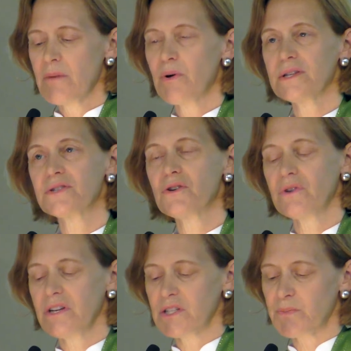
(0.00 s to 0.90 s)

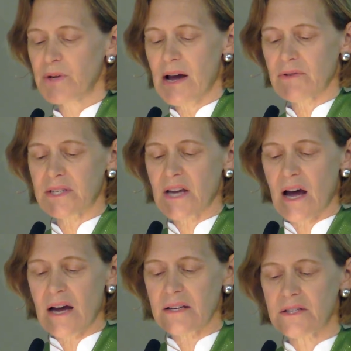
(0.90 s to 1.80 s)
Bostonians put out
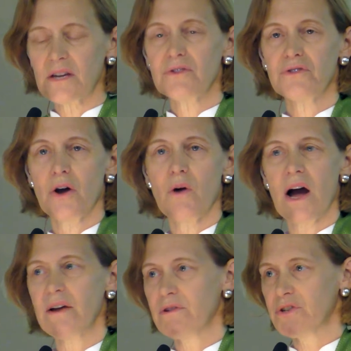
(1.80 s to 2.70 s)
signs, no
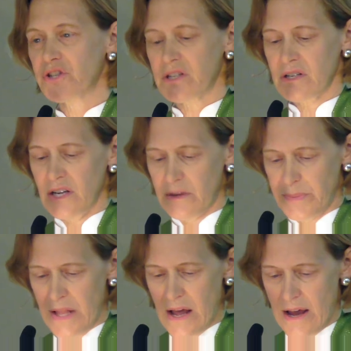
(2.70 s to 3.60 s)
Irish need
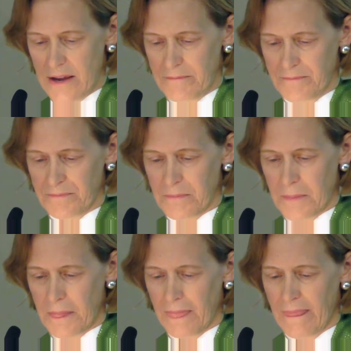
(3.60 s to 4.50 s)
apply.
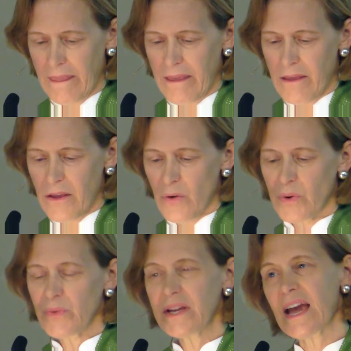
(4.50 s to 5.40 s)

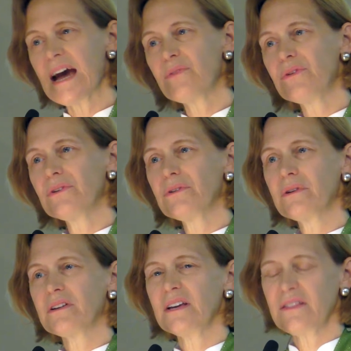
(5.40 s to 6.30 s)
When we
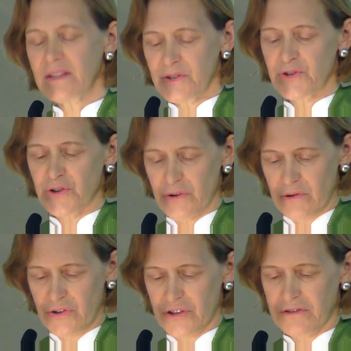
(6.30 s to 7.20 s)
gather in this
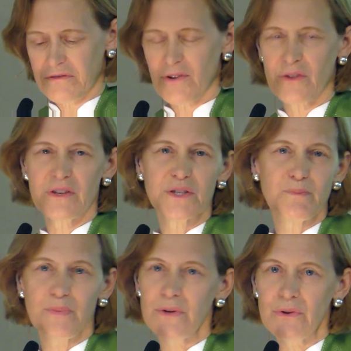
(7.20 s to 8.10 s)
church on this
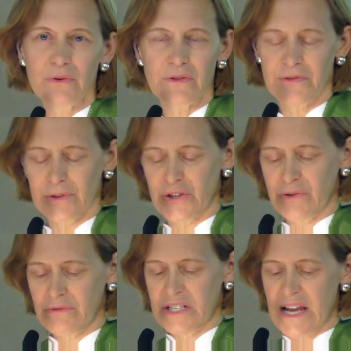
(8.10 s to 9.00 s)
beautiful
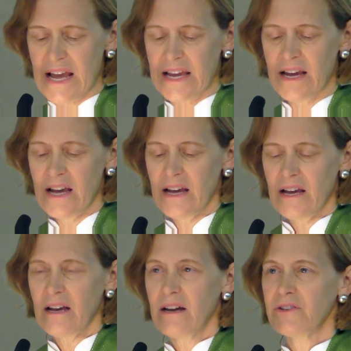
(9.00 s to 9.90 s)
June day,
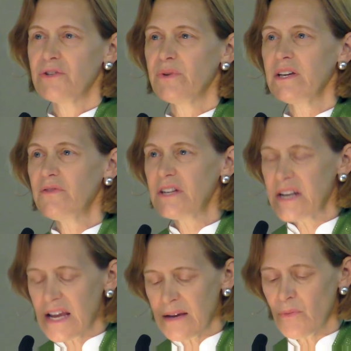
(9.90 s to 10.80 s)
do we even
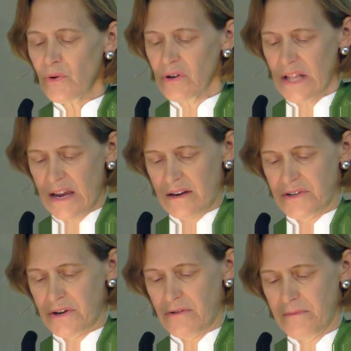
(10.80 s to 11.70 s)
name
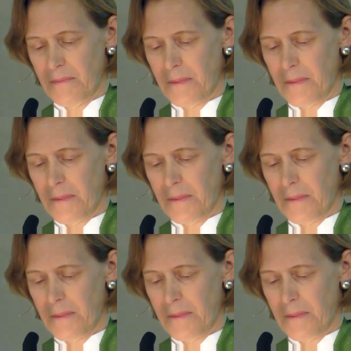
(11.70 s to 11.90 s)
Orlando?